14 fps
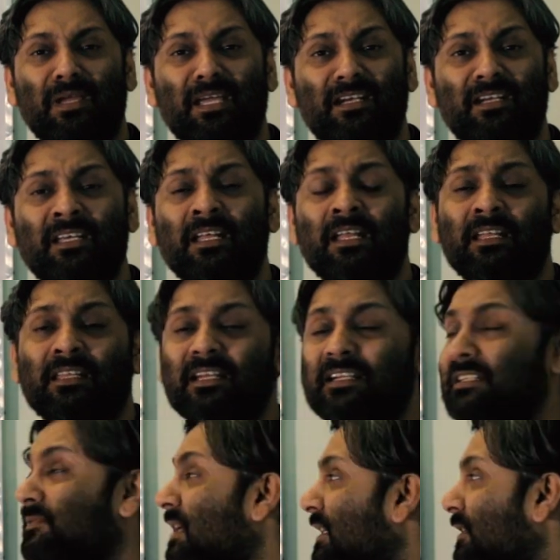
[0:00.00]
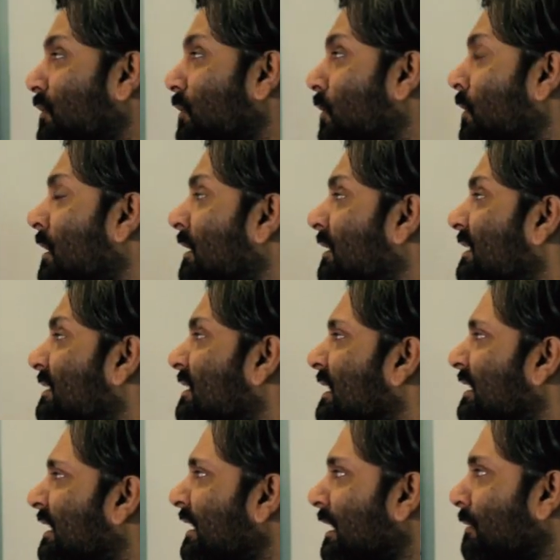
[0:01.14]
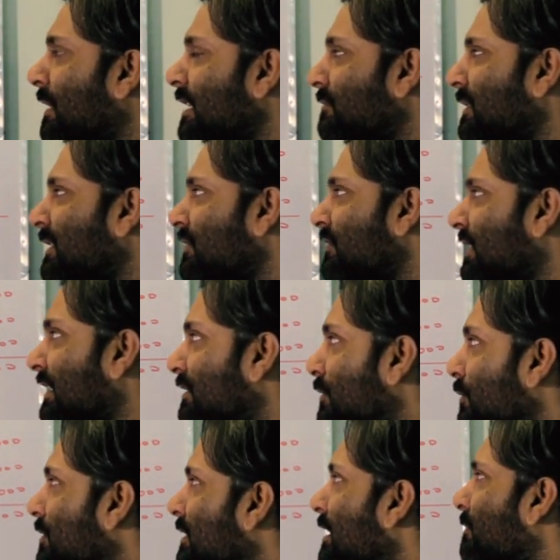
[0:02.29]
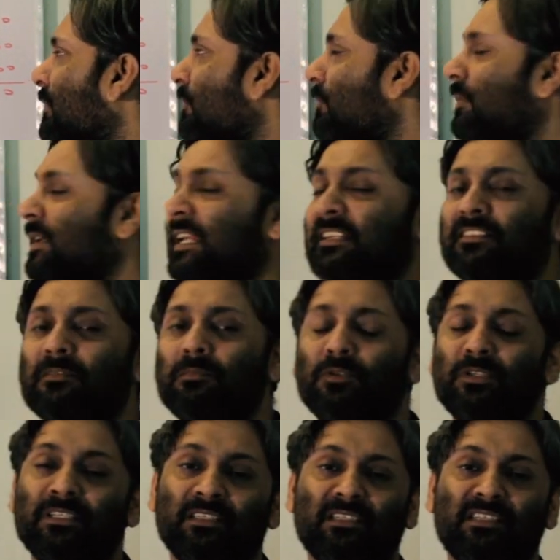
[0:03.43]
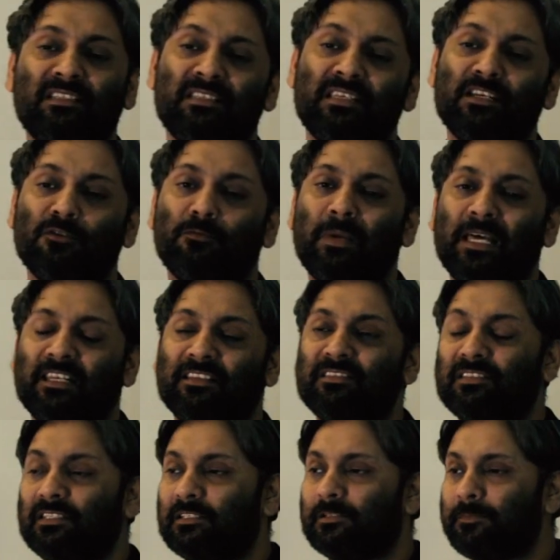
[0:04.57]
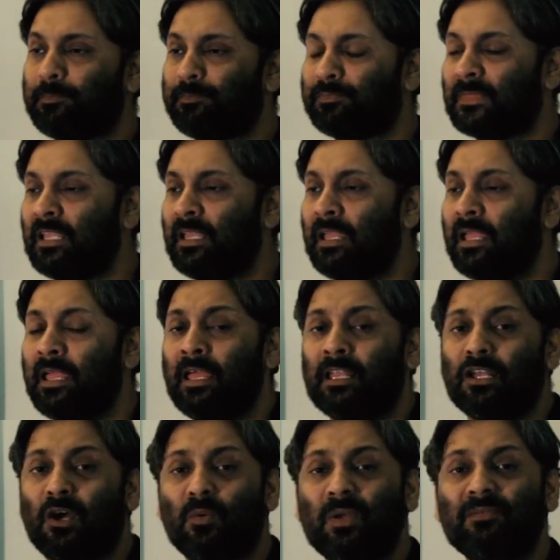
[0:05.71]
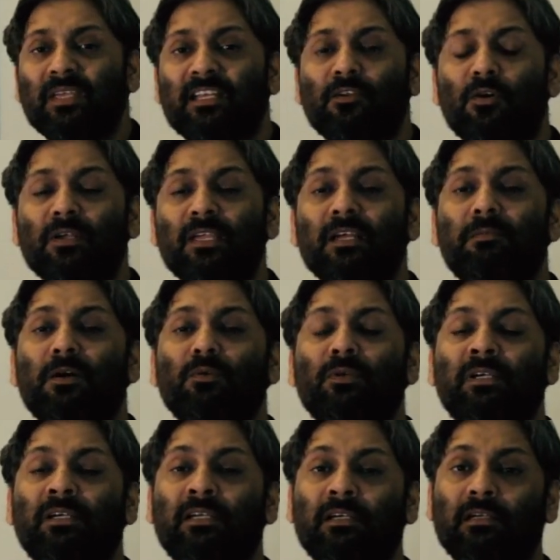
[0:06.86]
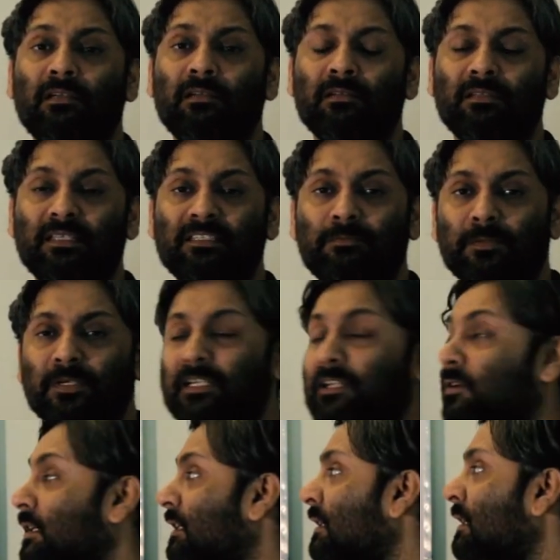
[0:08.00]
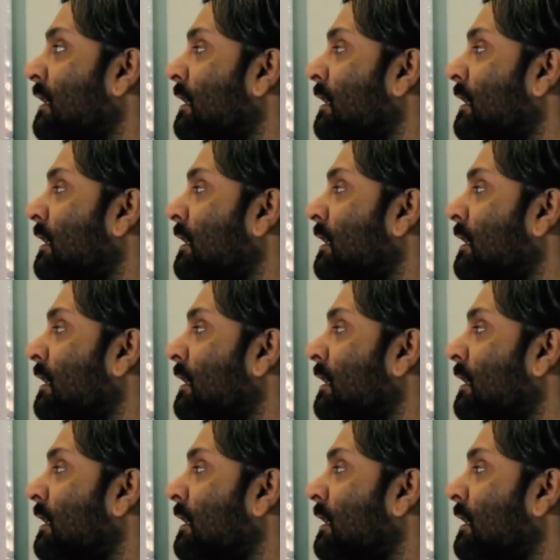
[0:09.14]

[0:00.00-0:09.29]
made. That is why recently the name has been changed to statement of financial position instead of balance sheet. Now when we are talking about this particular